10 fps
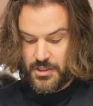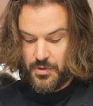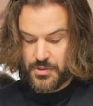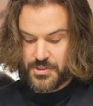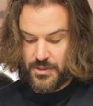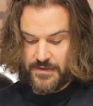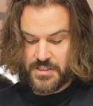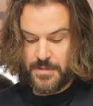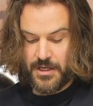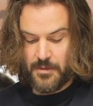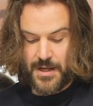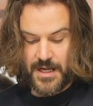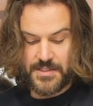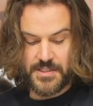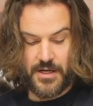you will still have speaker
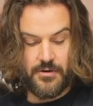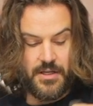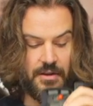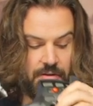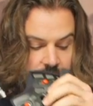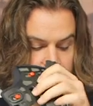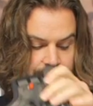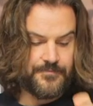pockets underneath,